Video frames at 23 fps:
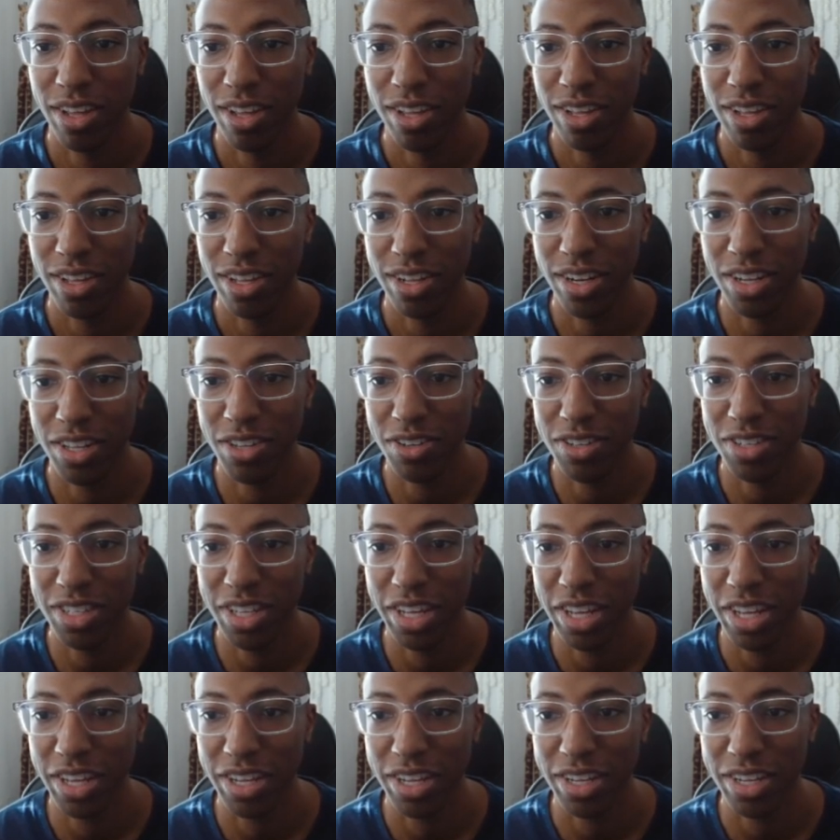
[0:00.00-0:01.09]
another
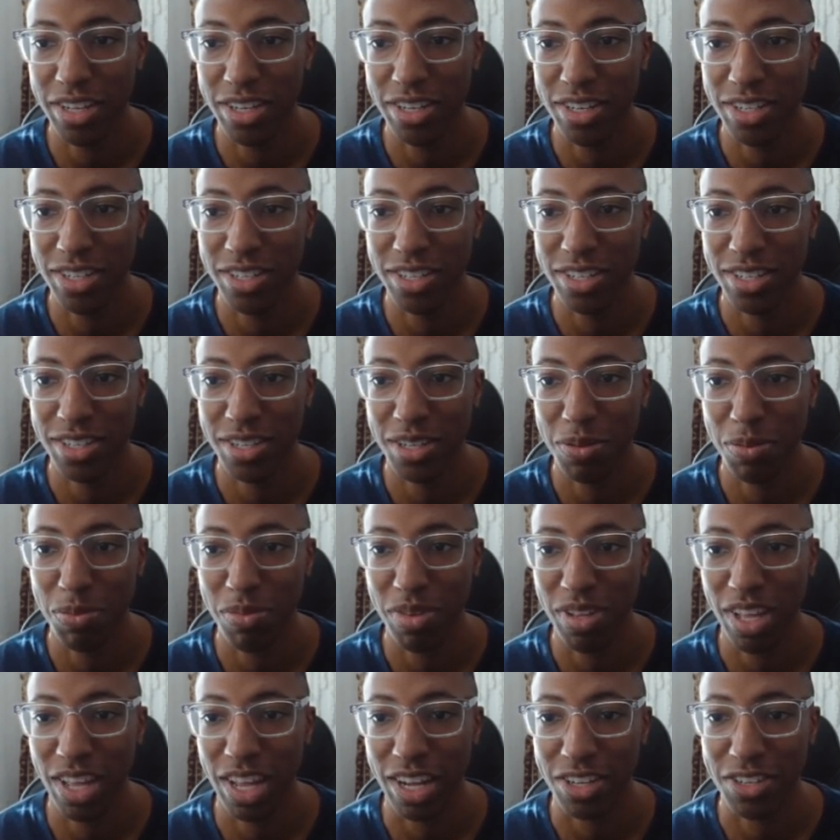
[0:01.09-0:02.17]
sink and just some
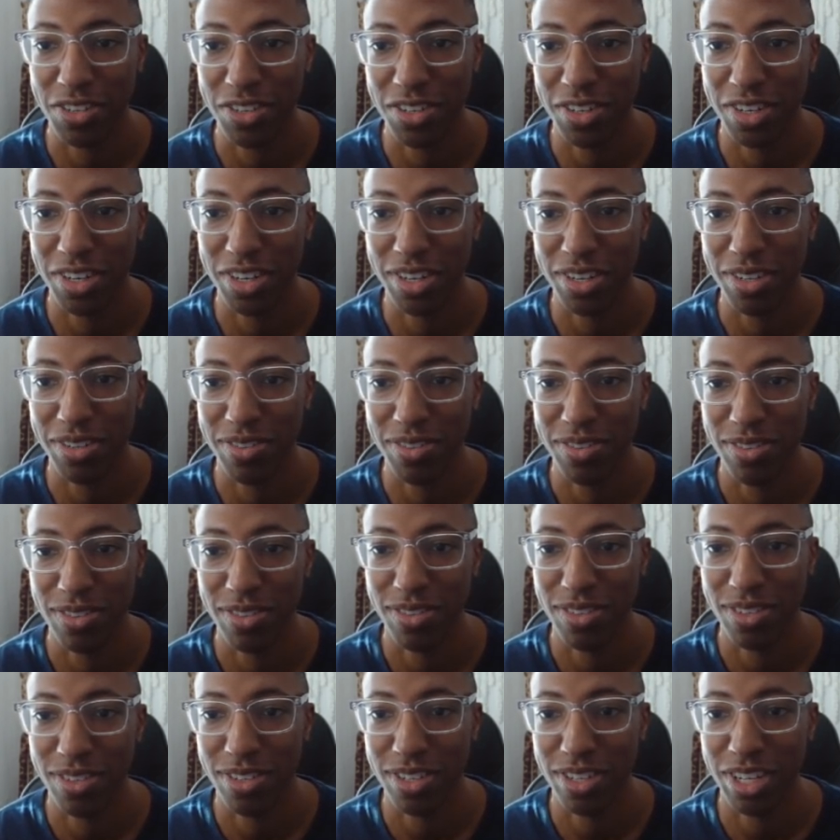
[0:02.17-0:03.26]
extra
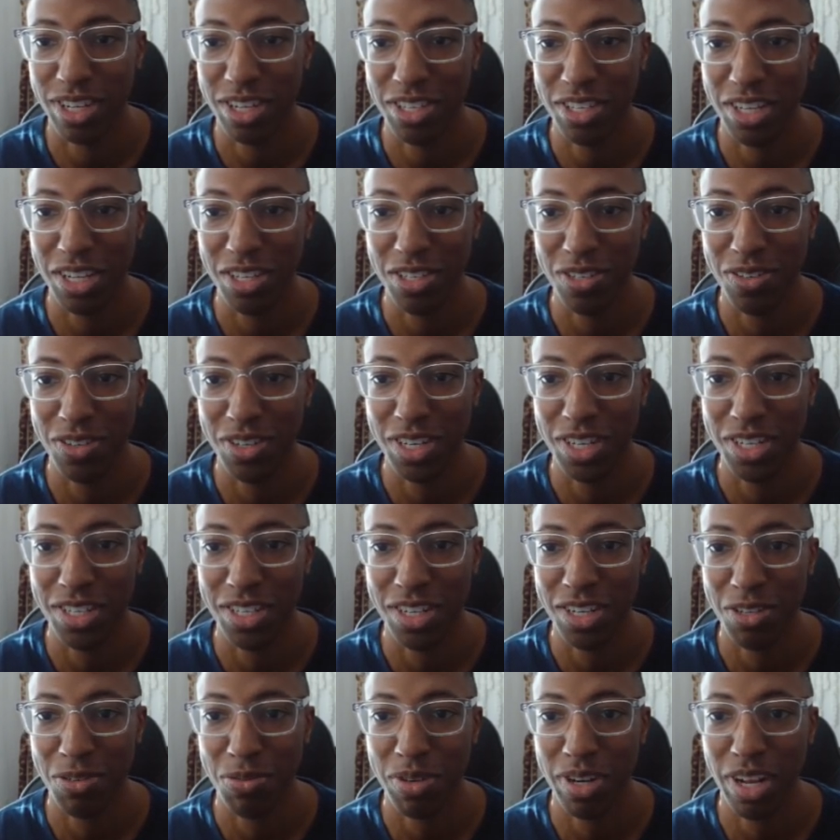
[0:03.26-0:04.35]
accessories. And I
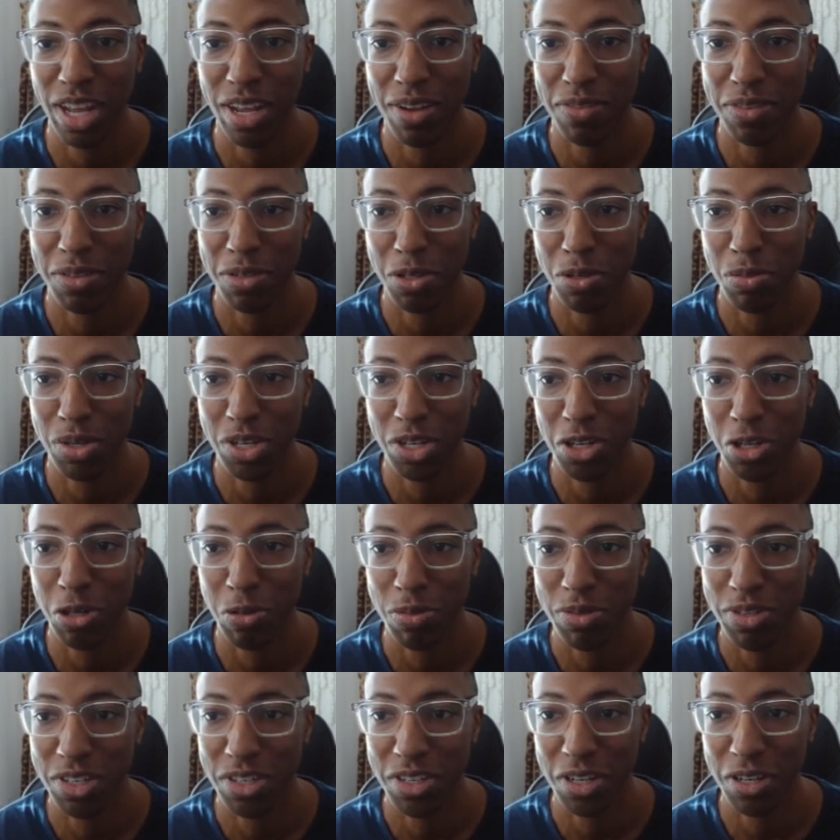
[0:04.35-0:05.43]
just want to have a little bit of
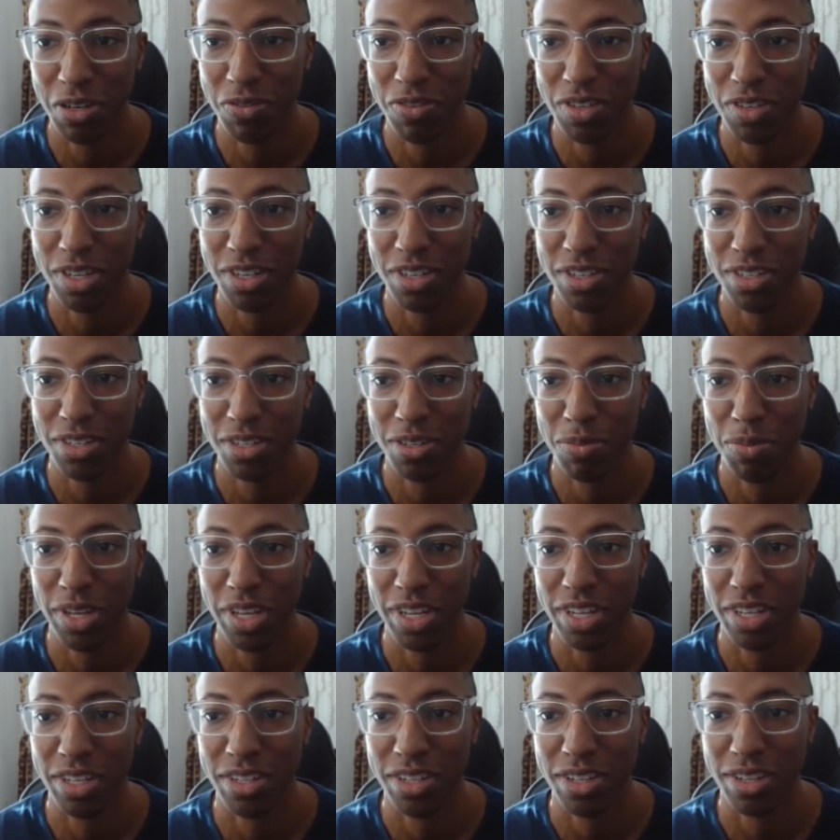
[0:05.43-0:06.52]
open shelving just to make
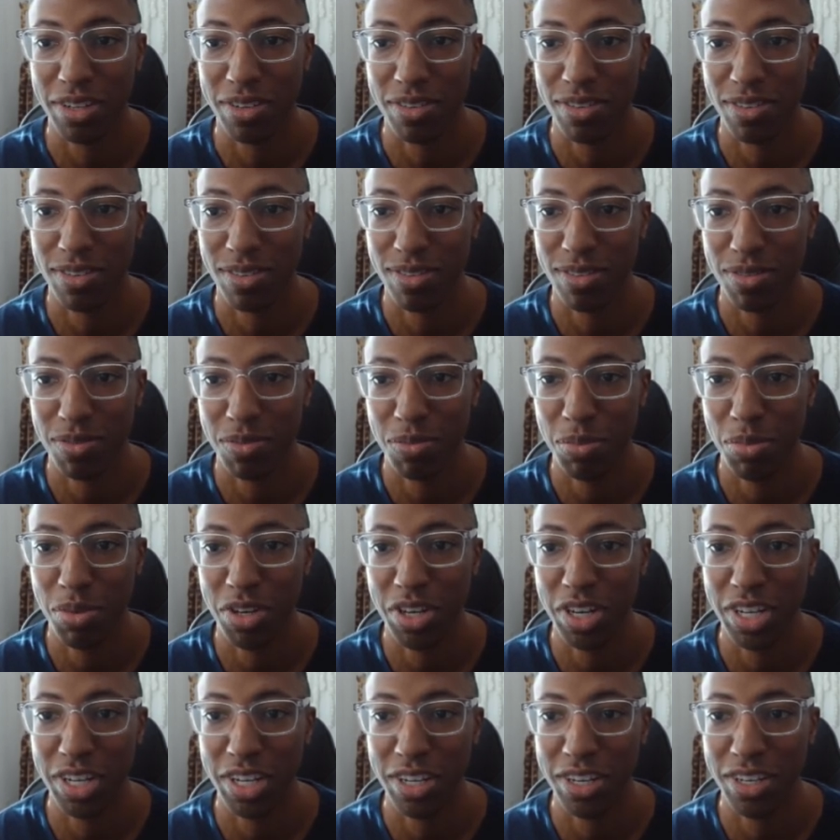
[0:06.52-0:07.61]
it look
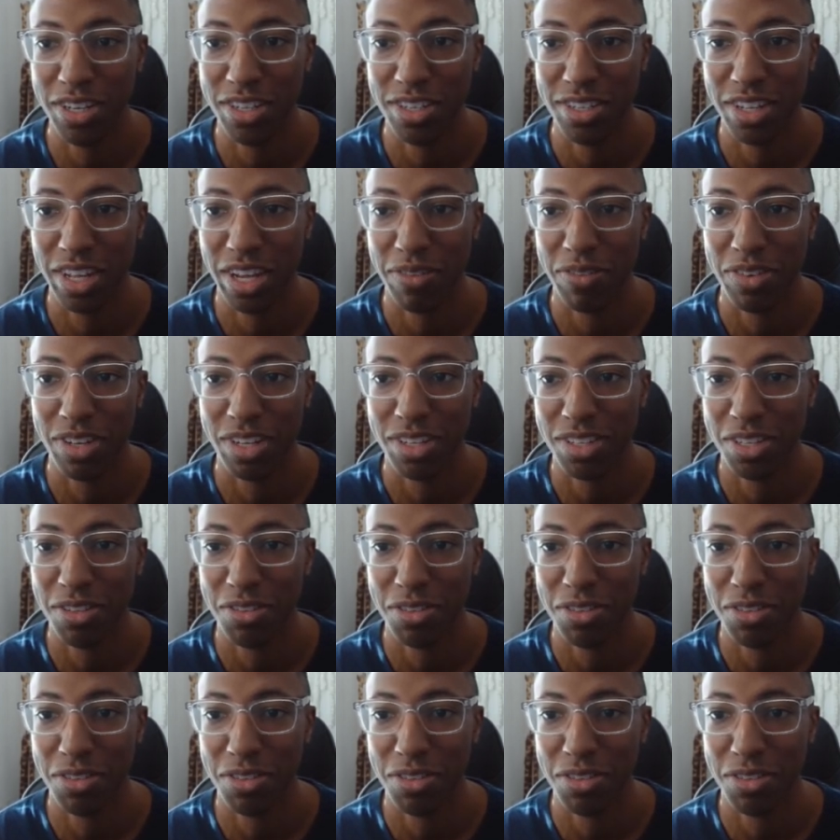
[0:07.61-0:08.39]
pretty and just to have an excuse to